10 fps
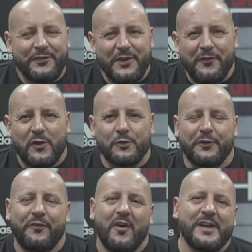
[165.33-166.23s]
difficult to
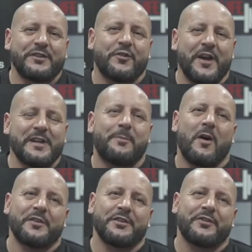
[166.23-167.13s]
find training
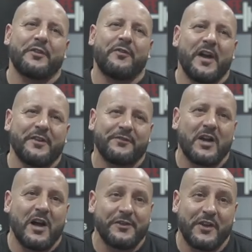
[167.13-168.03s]
partners to fight
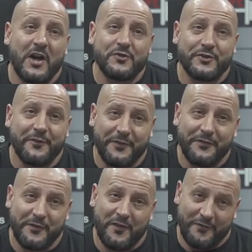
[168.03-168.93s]
guys
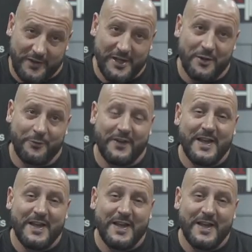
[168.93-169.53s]
155 kilos.